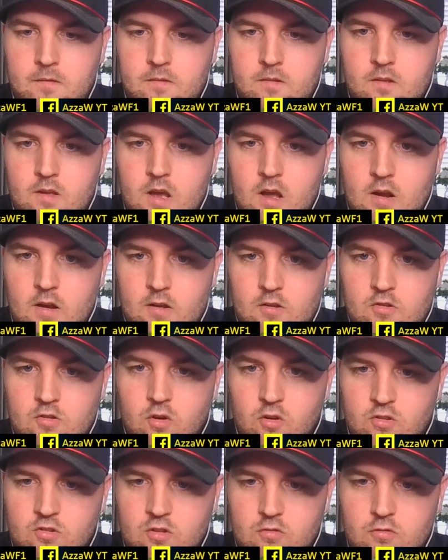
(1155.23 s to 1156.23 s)
And it's
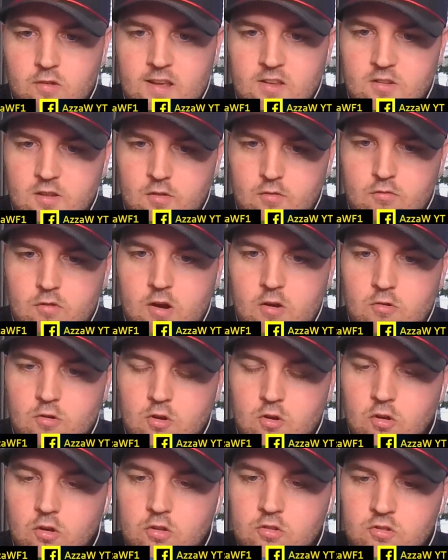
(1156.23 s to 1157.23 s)
nice to race this road
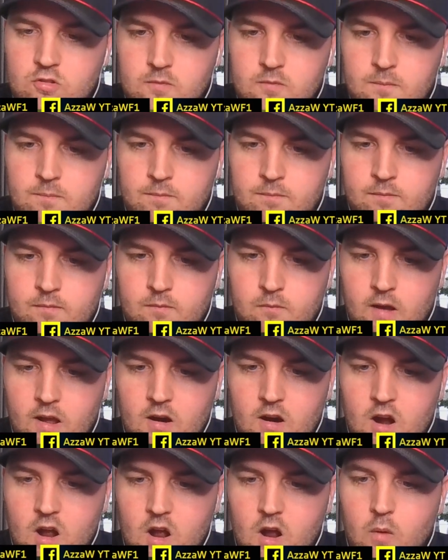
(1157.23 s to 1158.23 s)
course.
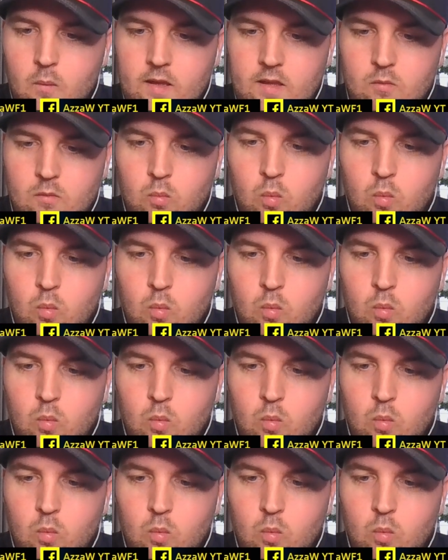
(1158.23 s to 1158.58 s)
Where are we?